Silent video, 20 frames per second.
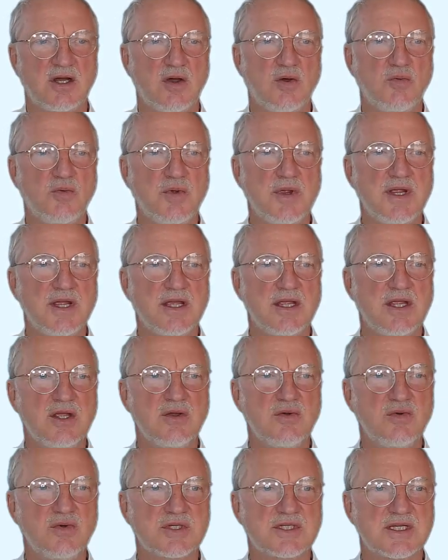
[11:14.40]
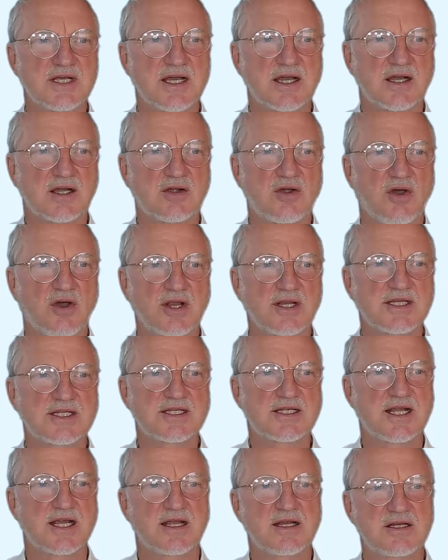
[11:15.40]
we use a
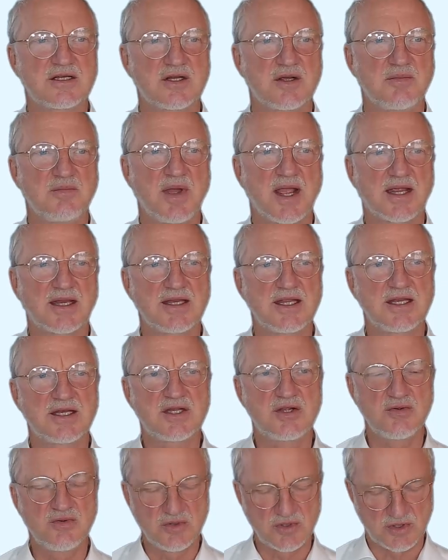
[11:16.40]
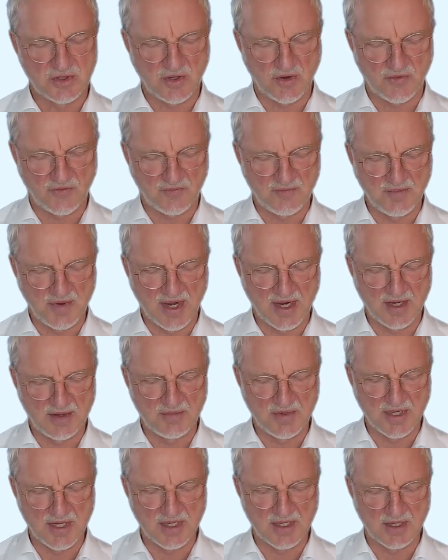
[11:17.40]
constant magnitude of
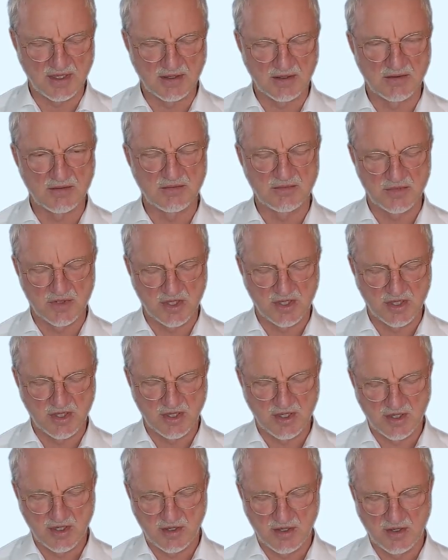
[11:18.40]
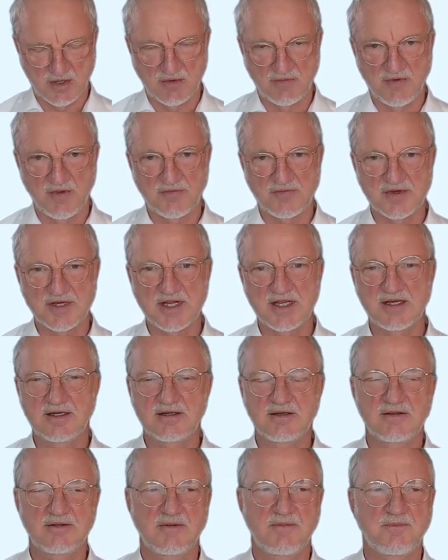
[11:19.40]
maybe
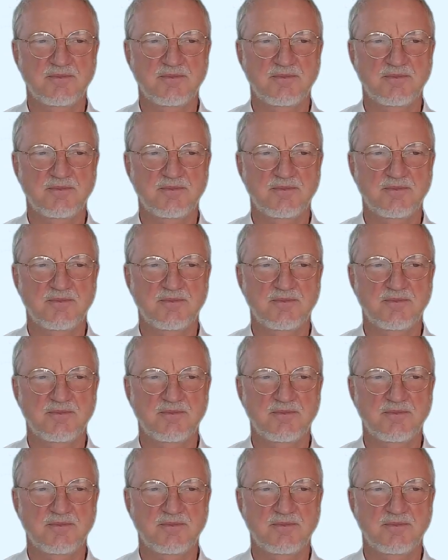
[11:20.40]
15.